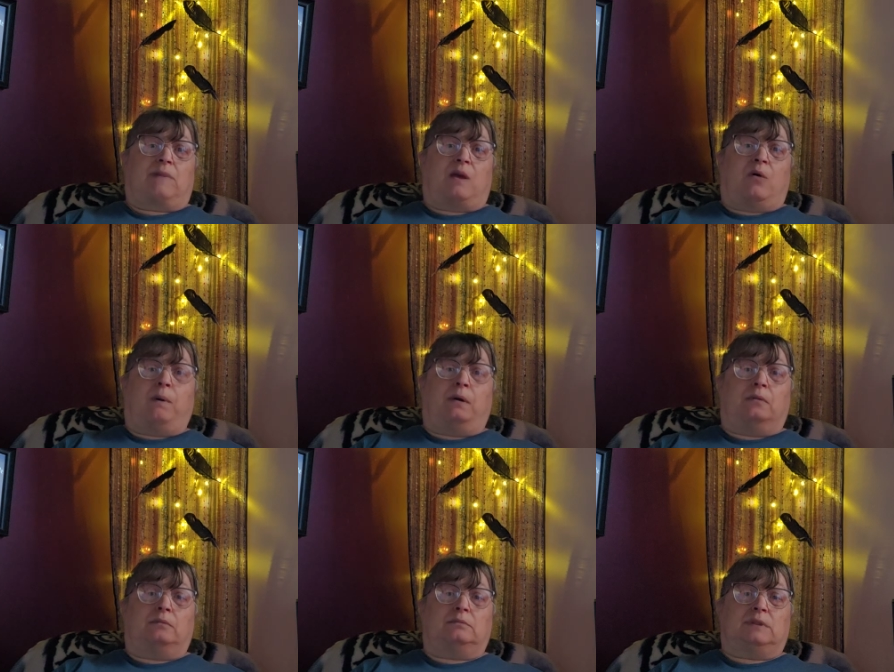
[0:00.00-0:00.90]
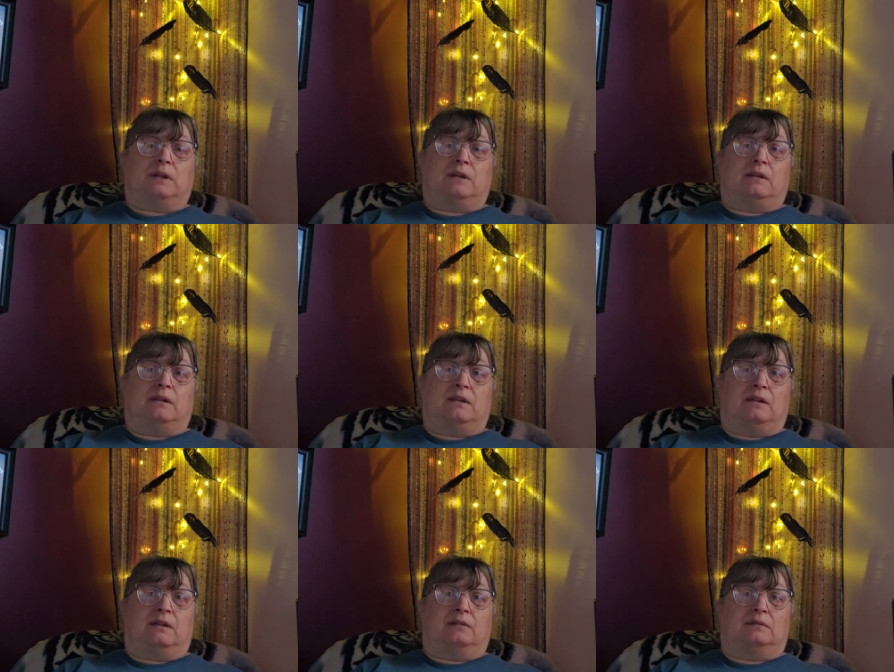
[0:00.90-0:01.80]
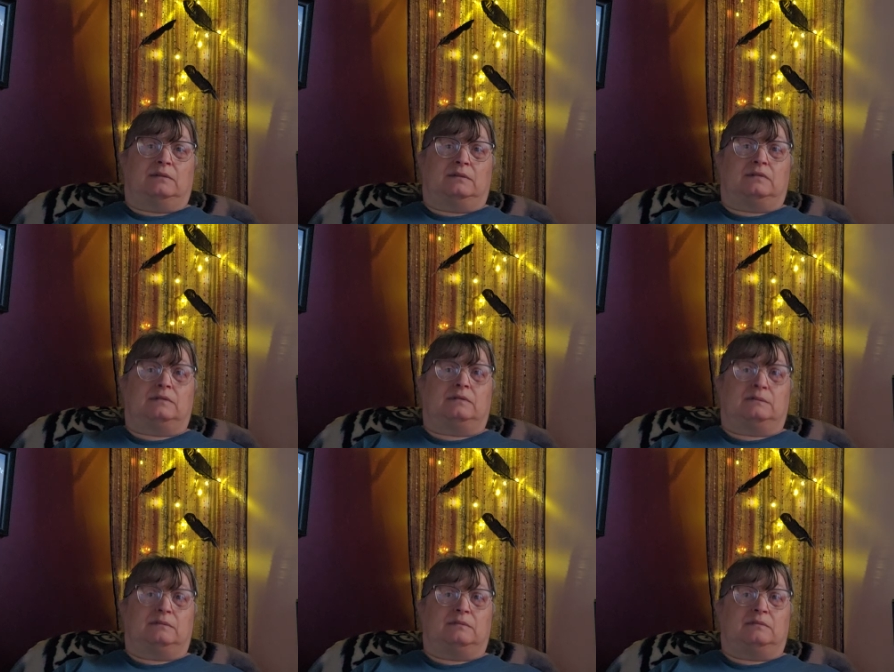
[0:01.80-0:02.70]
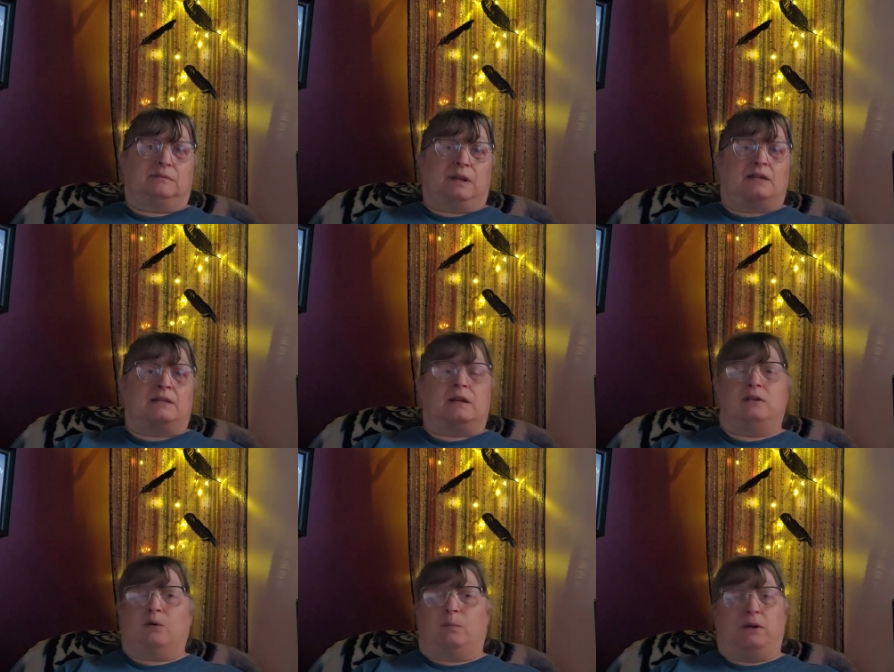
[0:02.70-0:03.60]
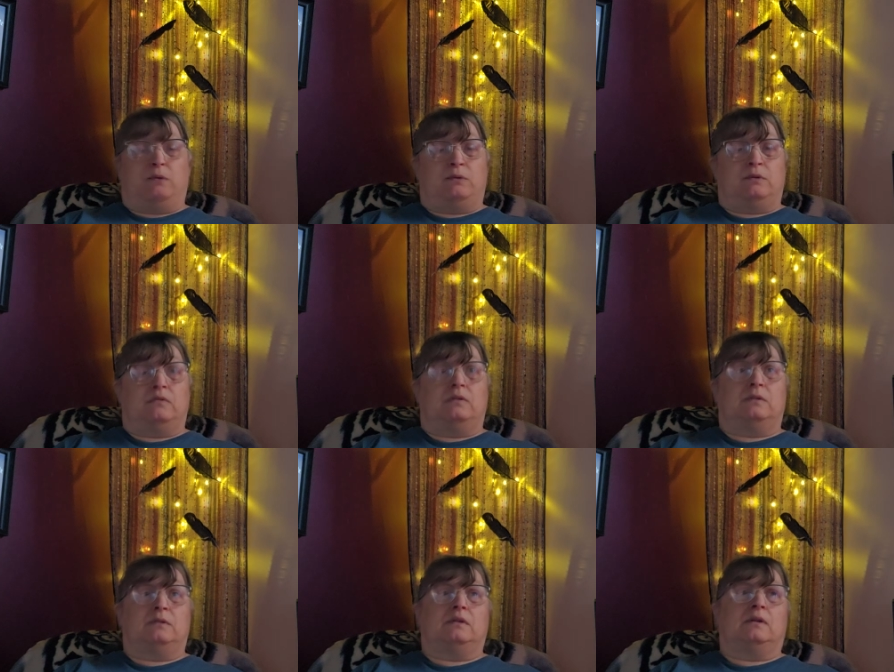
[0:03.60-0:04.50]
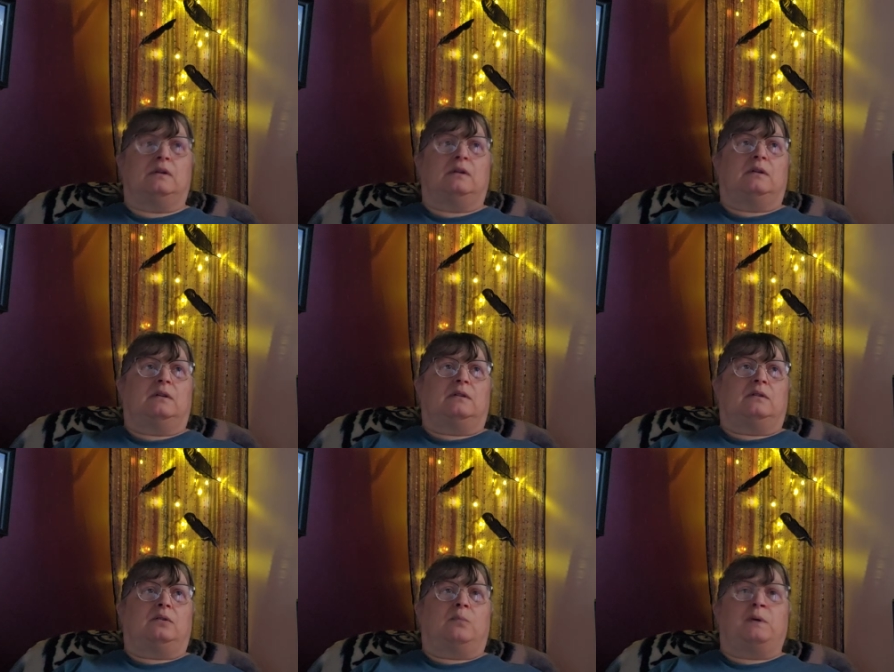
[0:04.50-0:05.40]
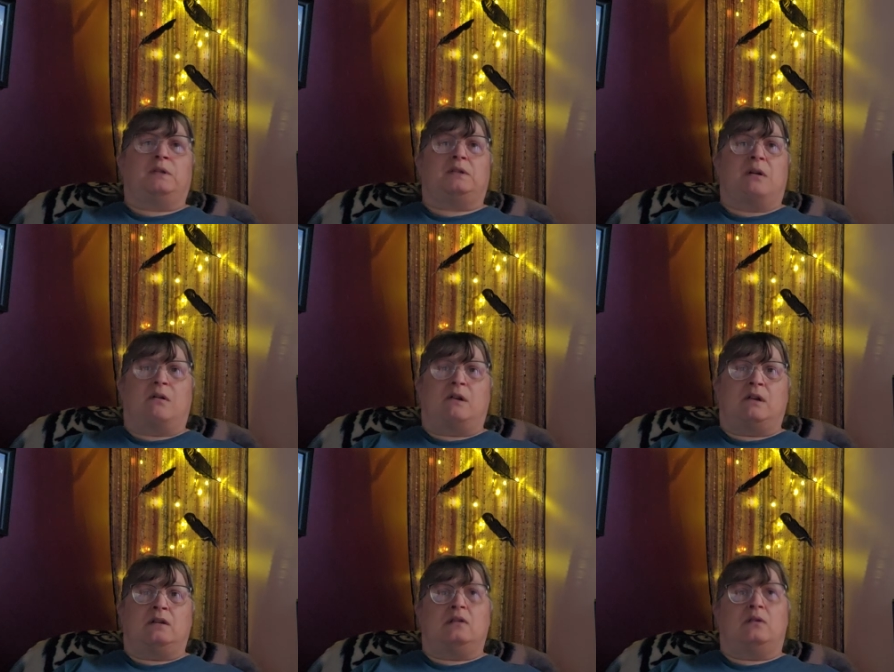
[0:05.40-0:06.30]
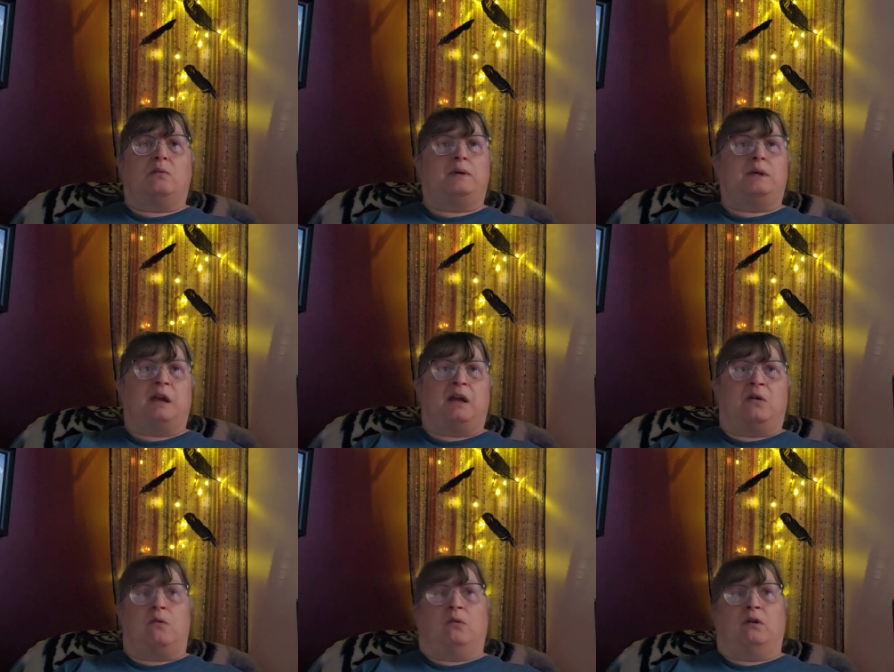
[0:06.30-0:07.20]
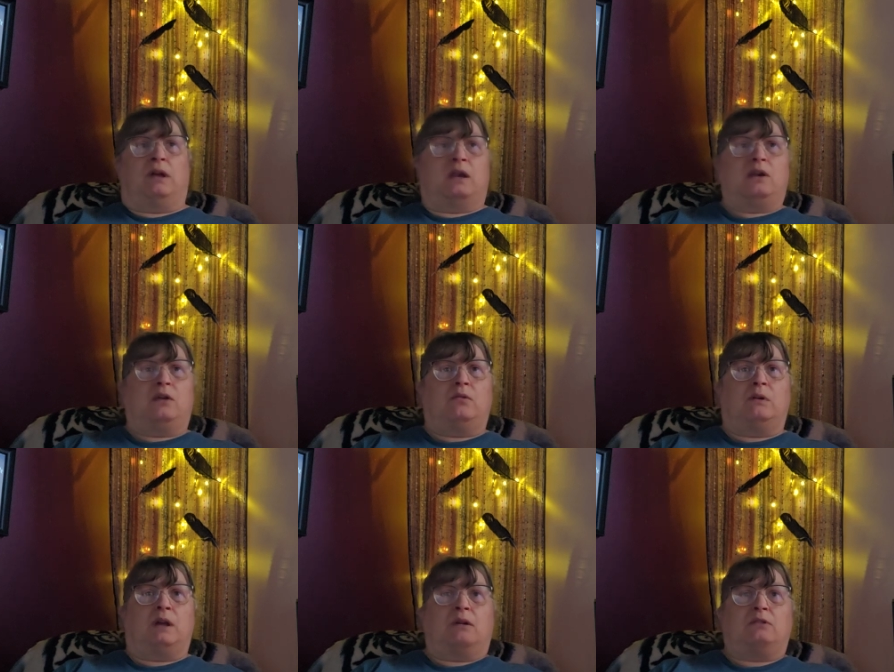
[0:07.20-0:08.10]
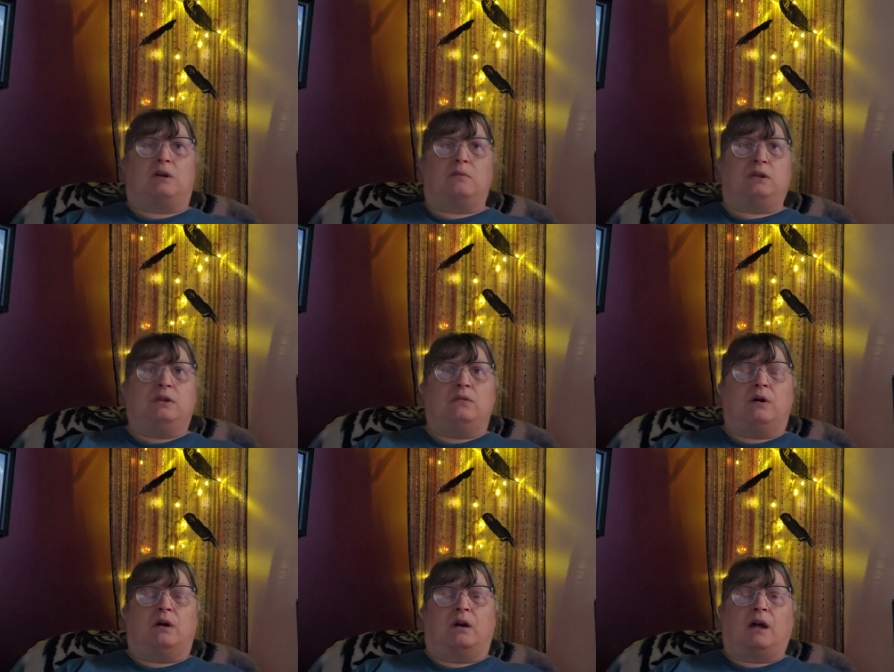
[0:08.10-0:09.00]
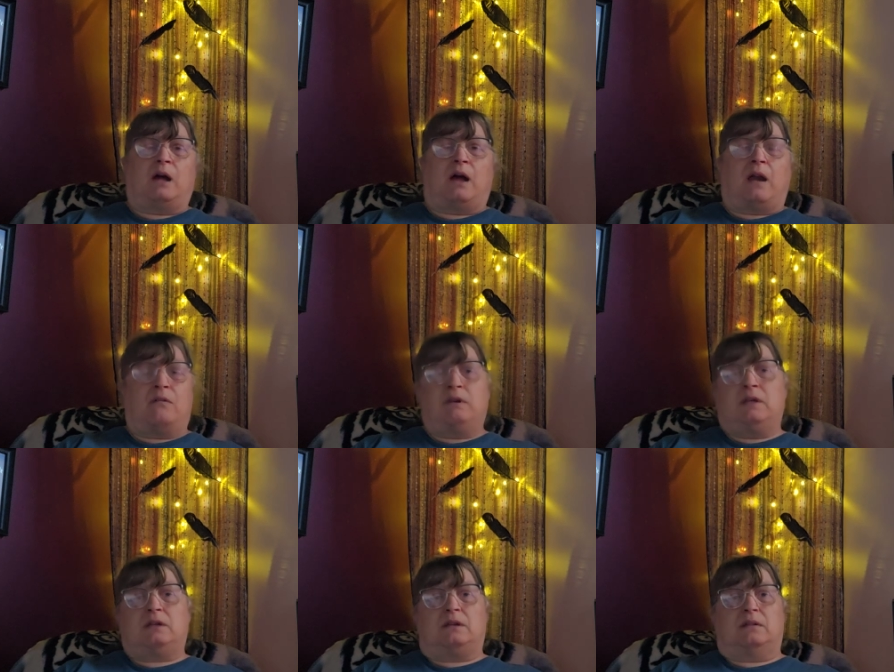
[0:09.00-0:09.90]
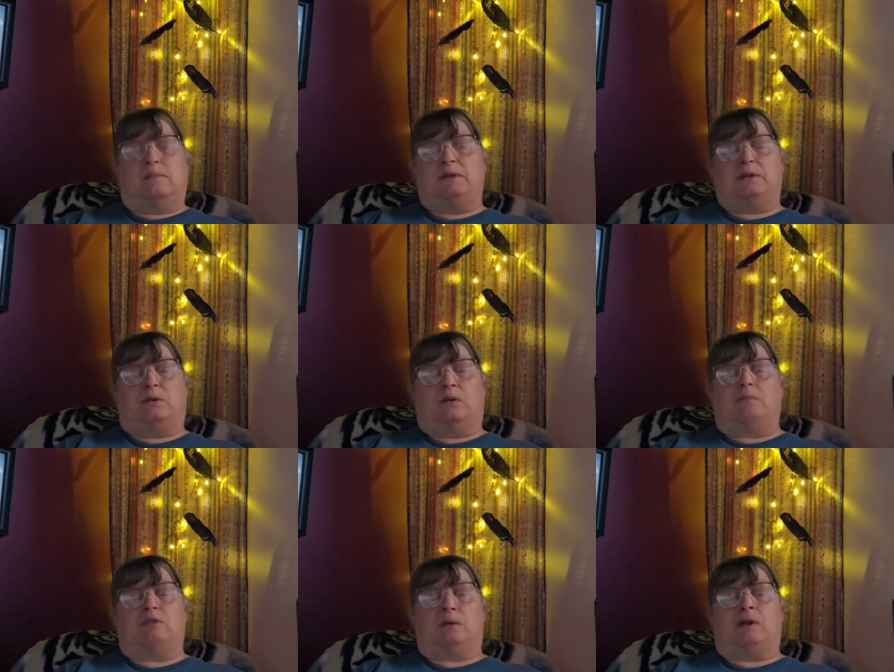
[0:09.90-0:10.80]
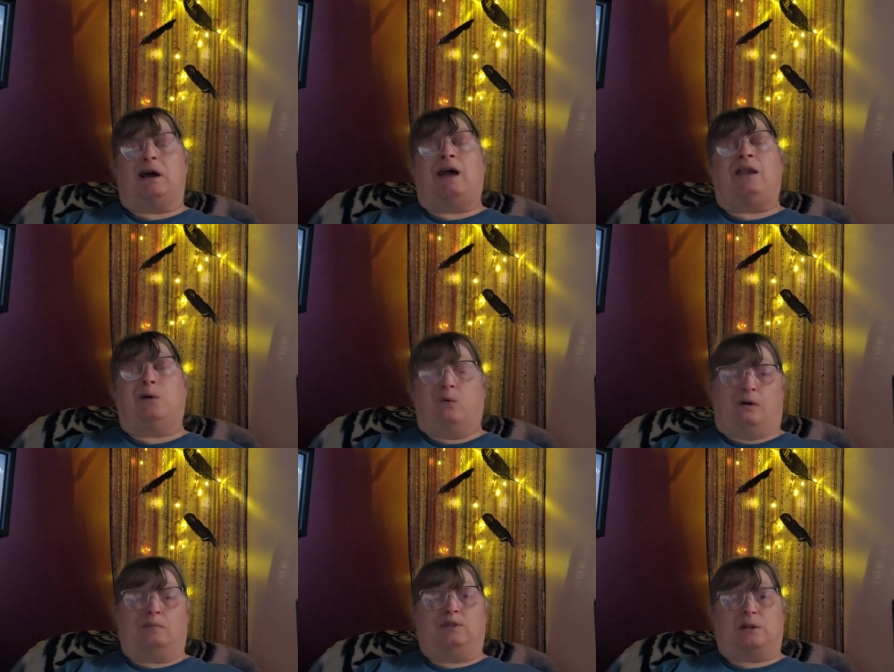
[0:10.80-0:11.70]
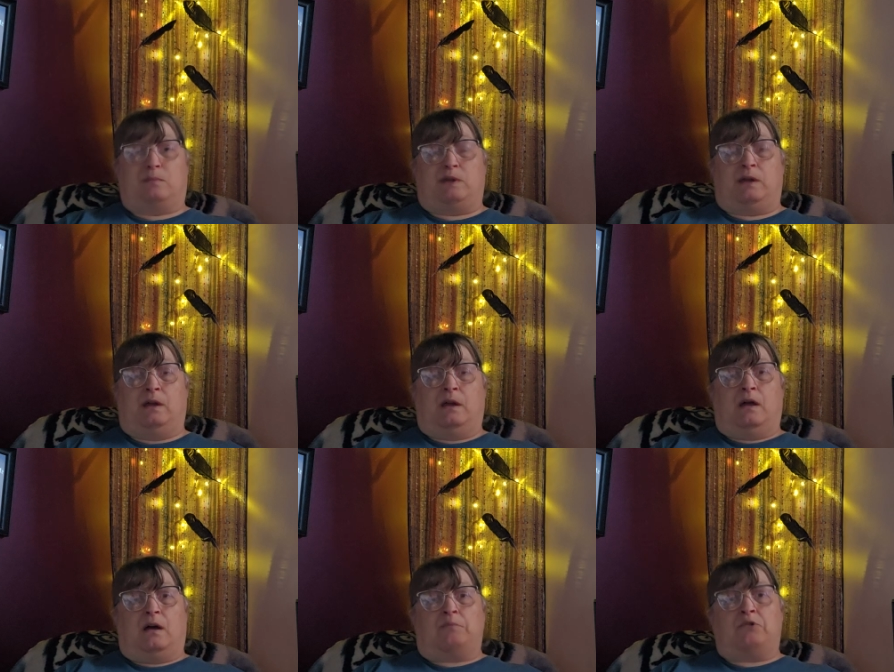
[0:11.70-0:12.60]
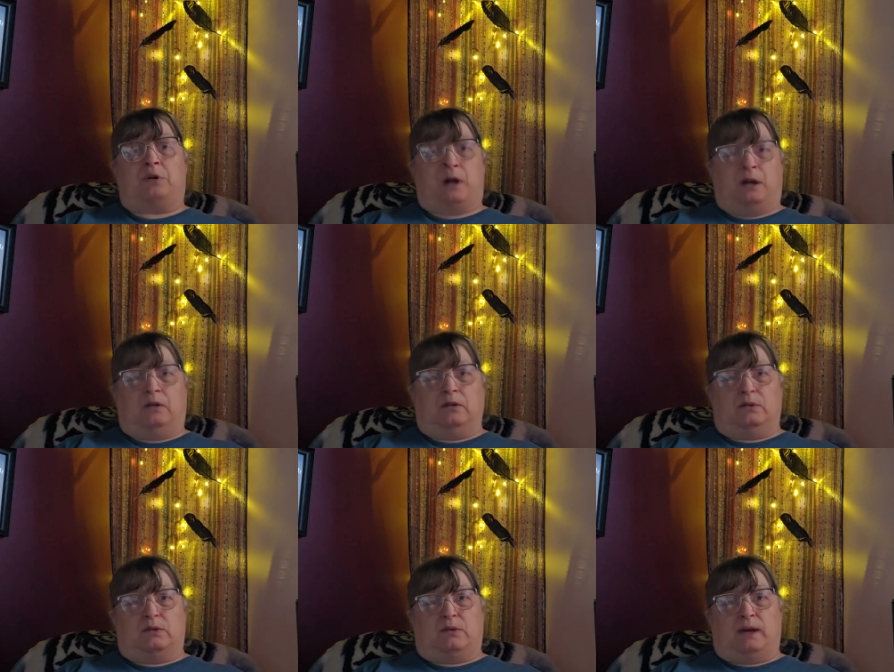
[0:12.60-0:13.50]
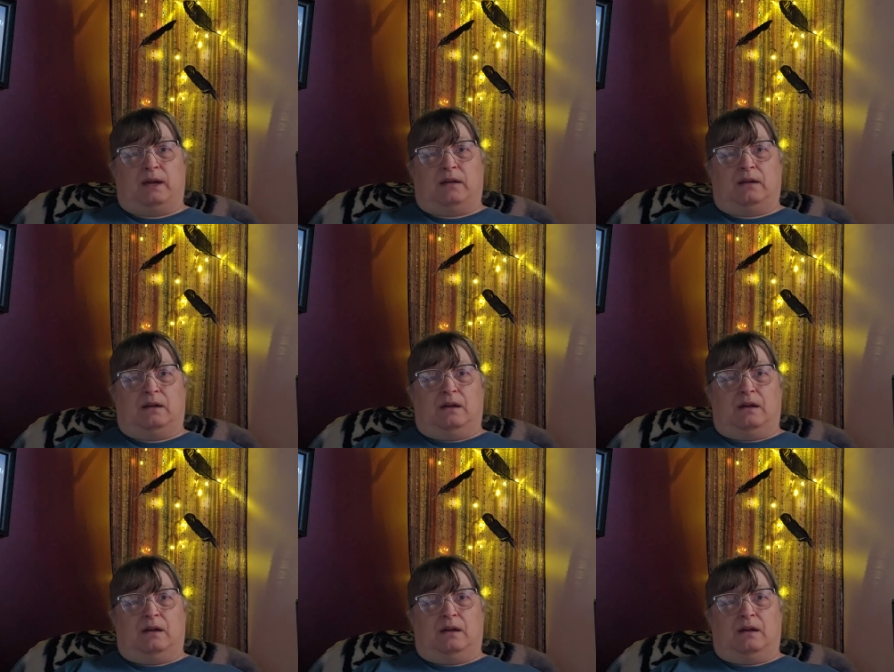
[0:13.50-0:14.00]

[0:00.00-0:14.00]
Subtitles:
help out. And they'll, like I said, don't be rude. Don't be snarty. Don't be like, oh, look at you. Look how chubby you are. I don't need to be told I'm chubby. I know I'm chubby. I'm trying to lose the weight.